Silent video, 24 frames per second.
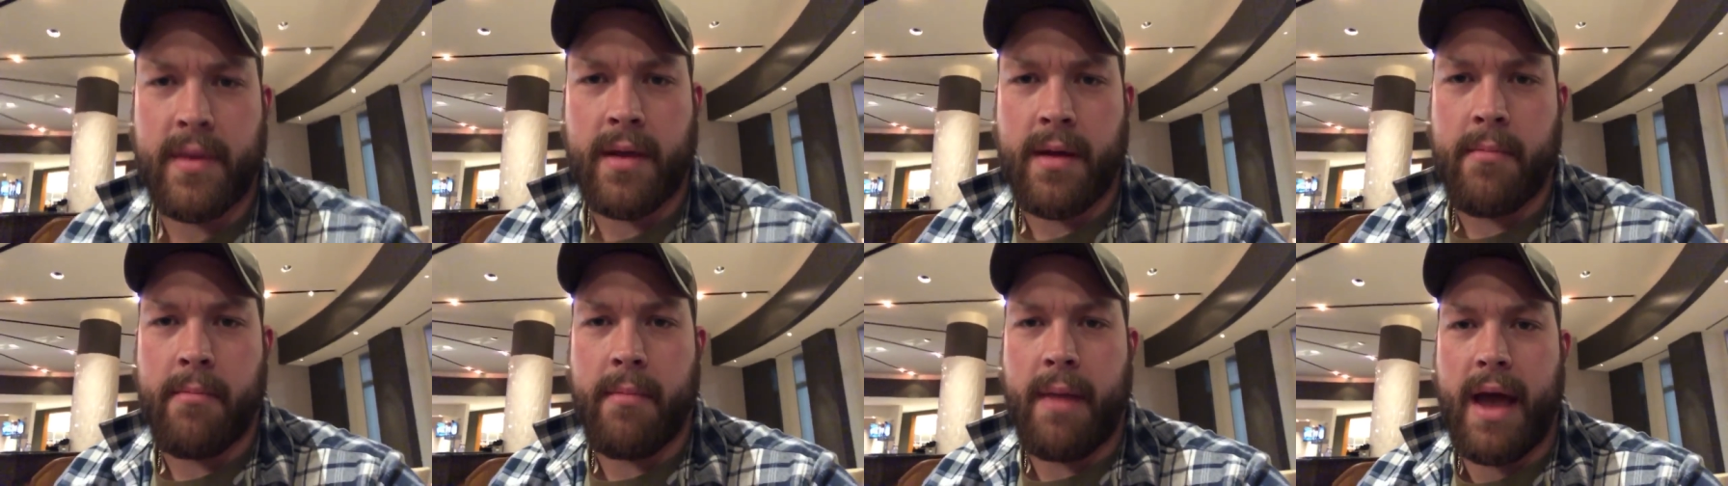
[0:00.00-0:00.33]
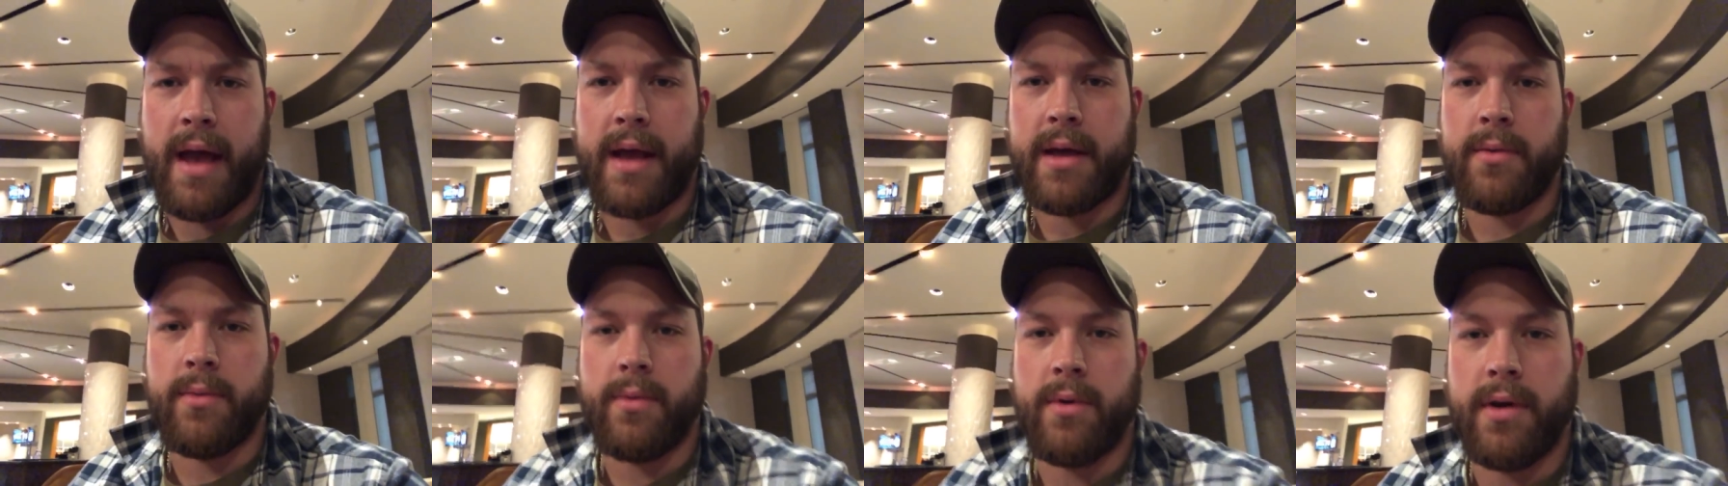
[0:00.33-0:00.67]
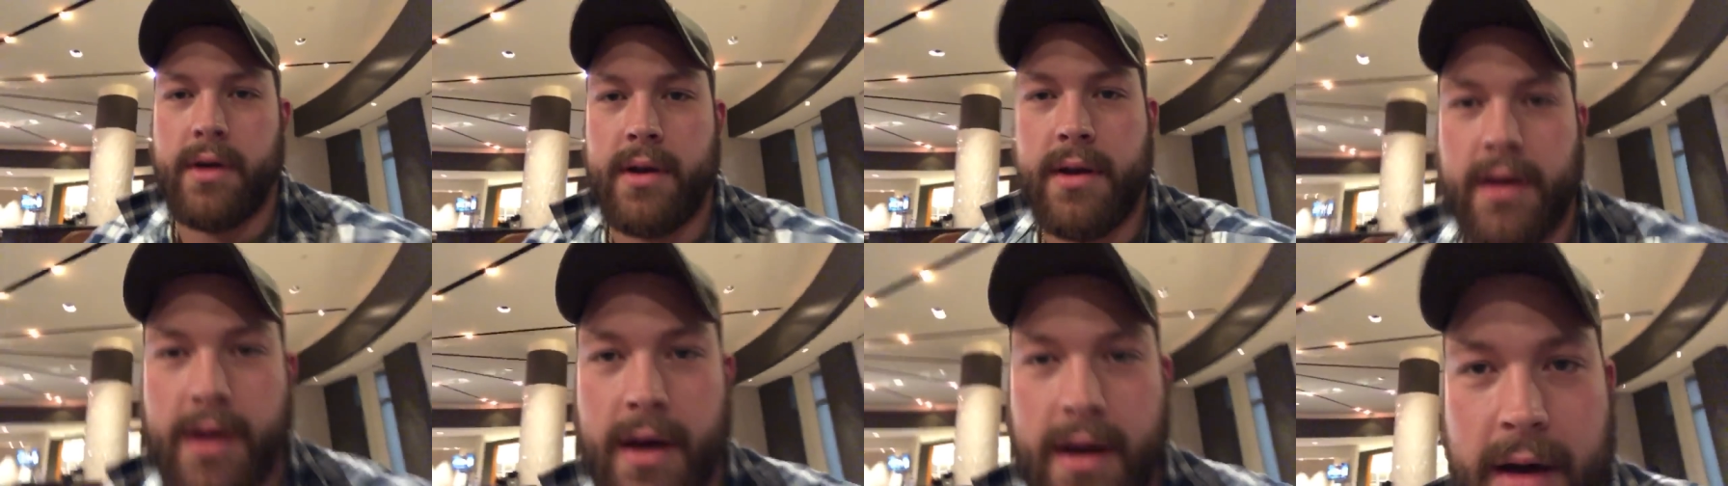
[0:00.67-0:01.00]

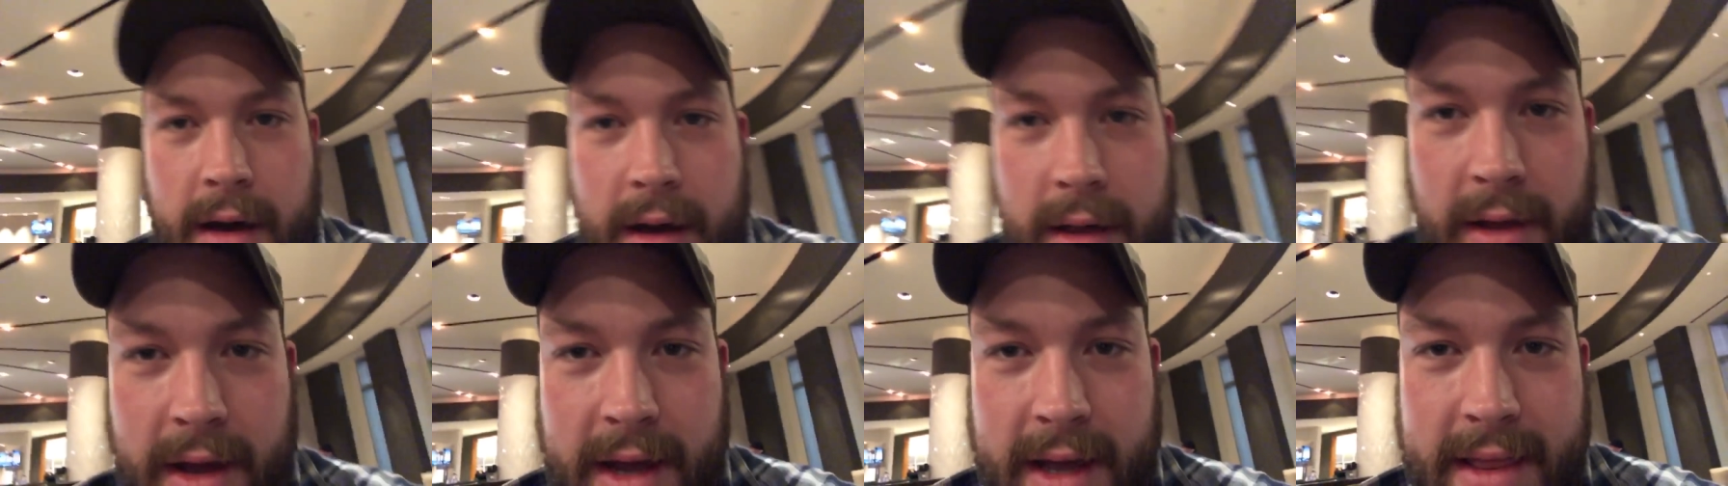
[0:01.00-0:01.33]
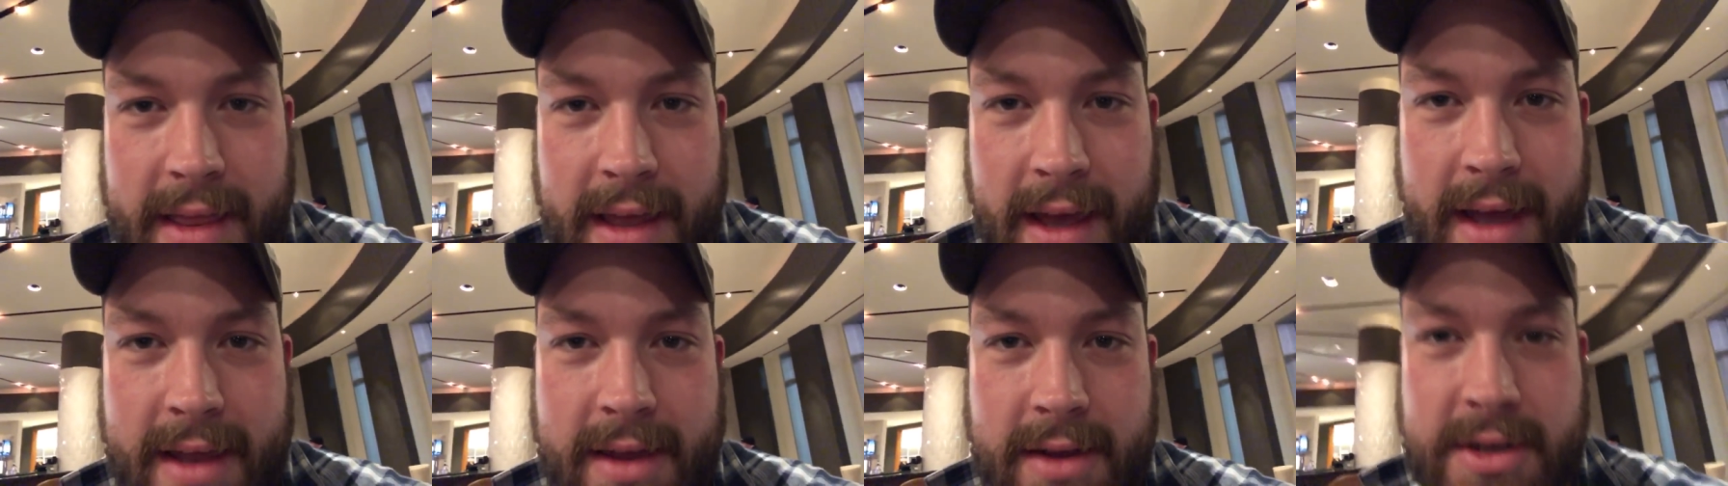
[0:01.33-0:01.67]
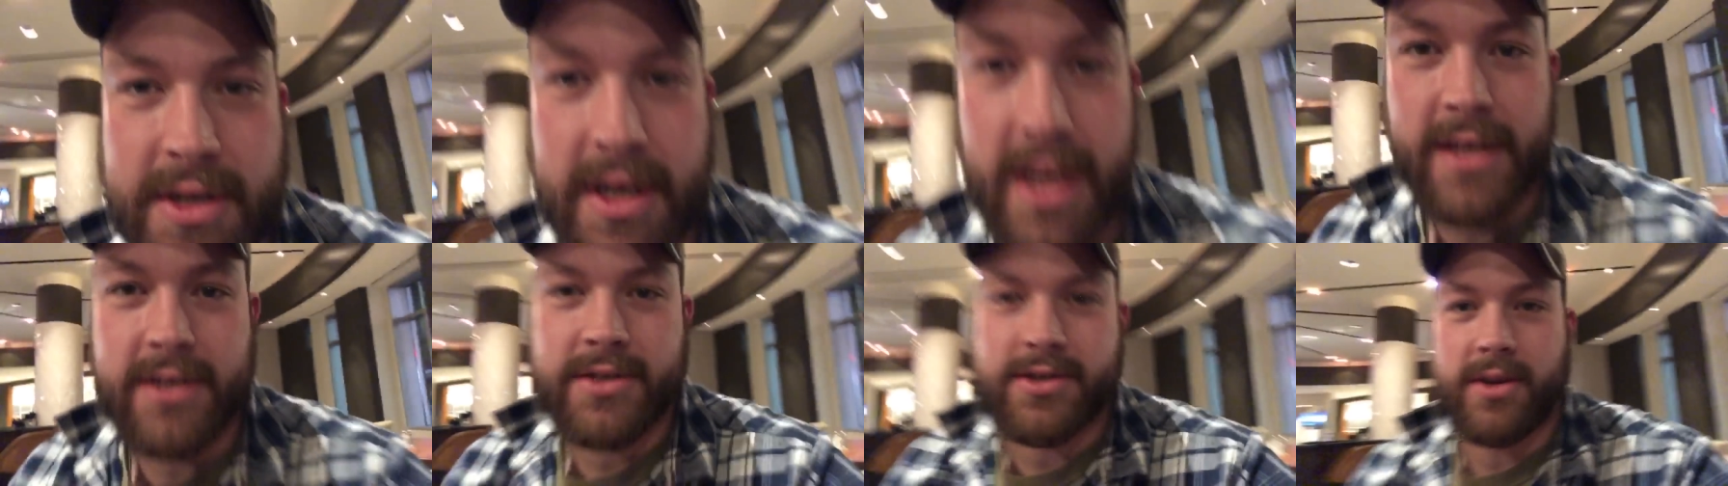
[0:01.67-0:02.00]
Mackinwood. Oh, look at that. You
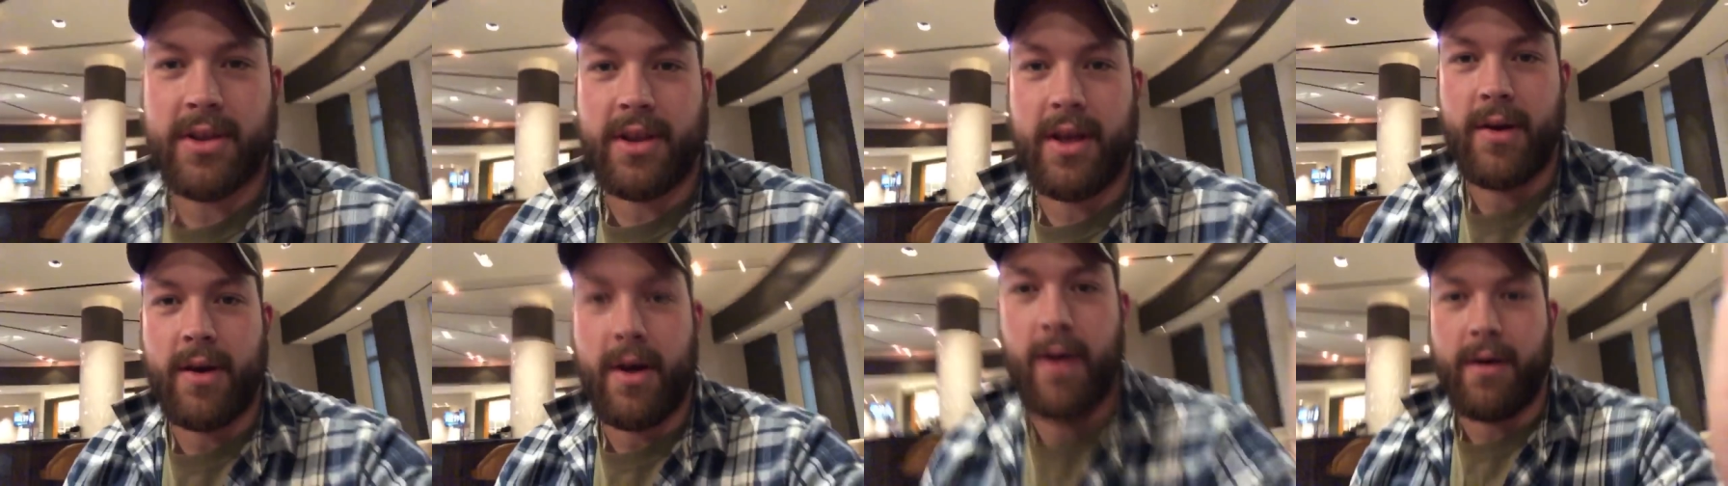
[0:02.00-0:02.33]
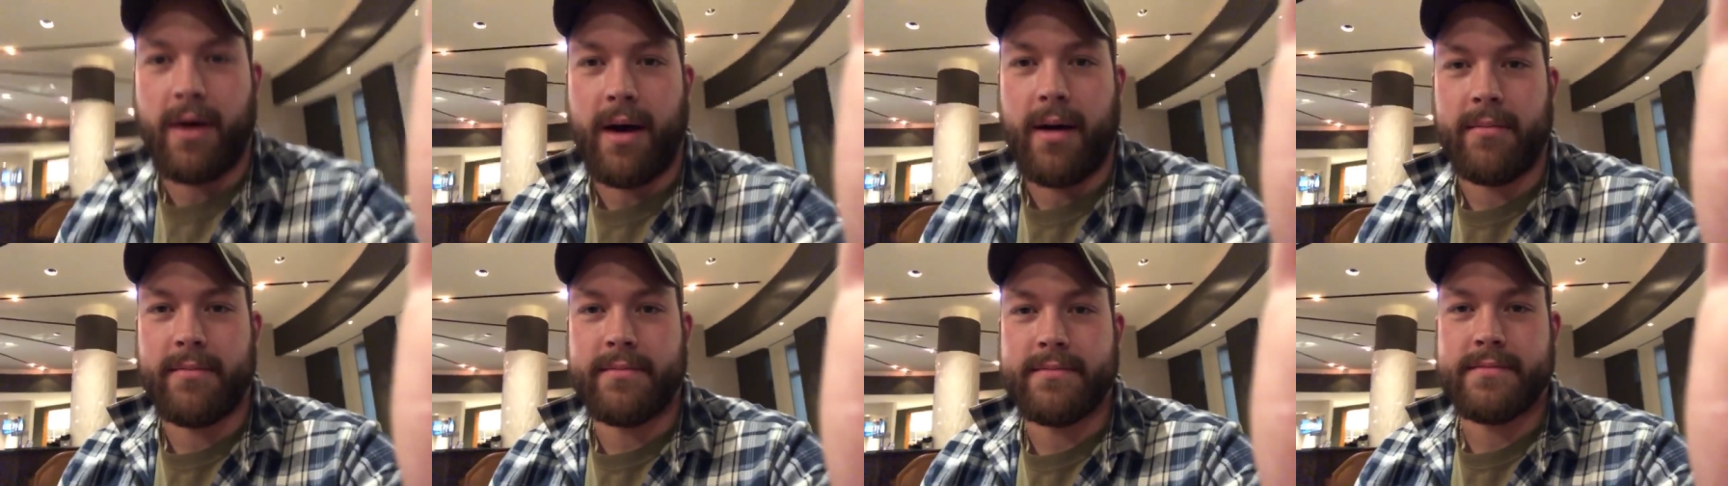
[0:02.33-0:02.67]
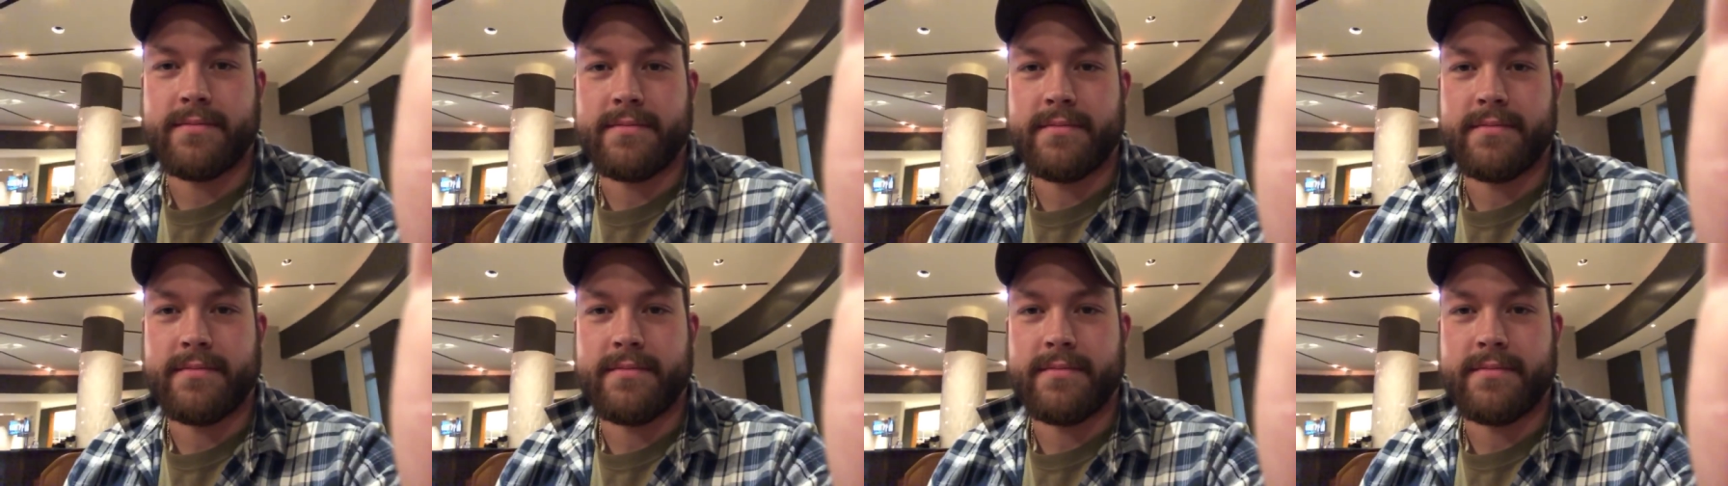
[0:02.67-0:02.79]
changed your logo up.